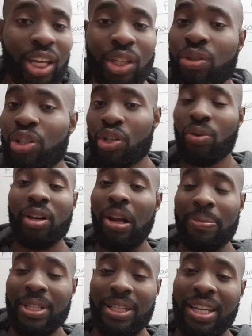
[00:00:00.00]
you shoot it
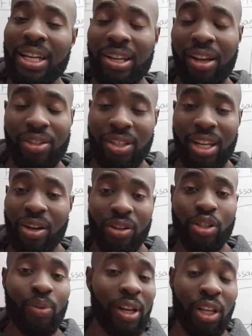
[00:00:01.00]
up to $10 a day or
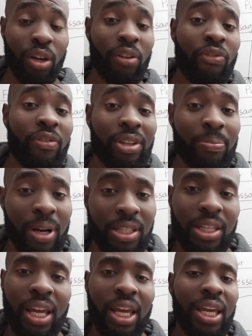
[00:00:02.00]
20 or 50
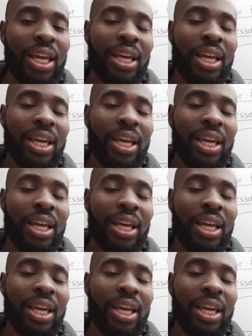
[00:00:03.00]
bucks a day.